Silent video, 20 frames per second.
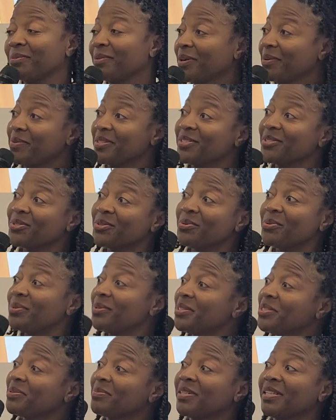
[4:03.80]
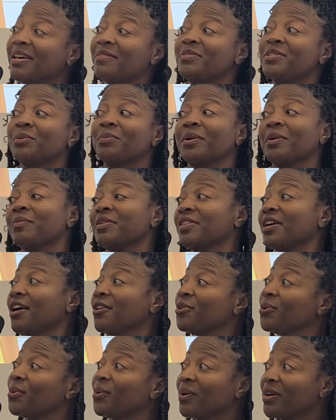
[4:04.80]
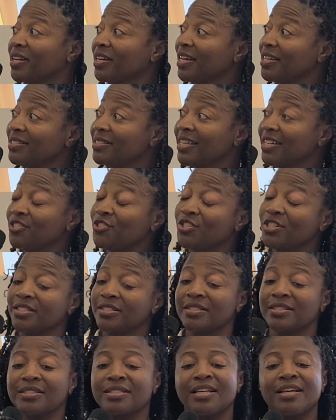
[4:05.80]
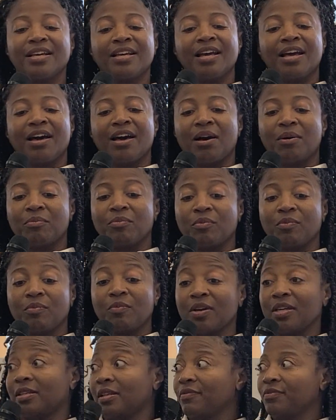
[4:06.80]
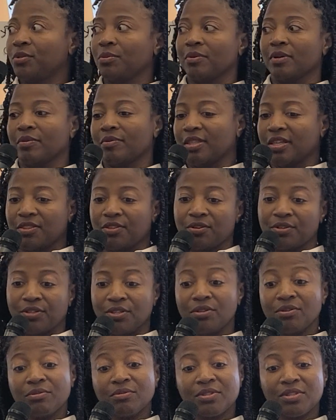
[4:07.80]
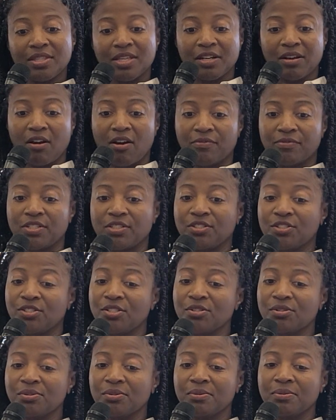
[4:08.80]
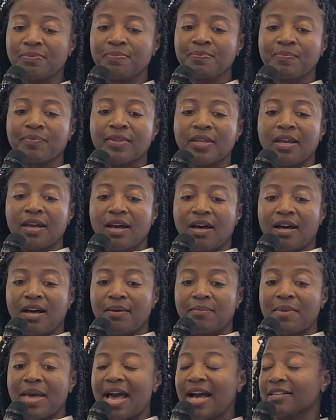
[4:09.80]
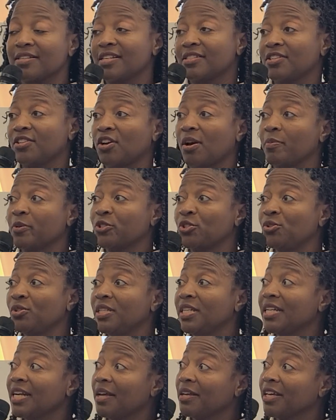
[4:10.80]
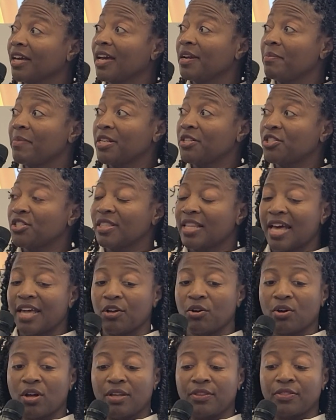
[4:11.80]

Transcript: to work with schools, we love to work with other organizations, we love to work with other youth and often do. Access and opportunity, I kind of mentioned that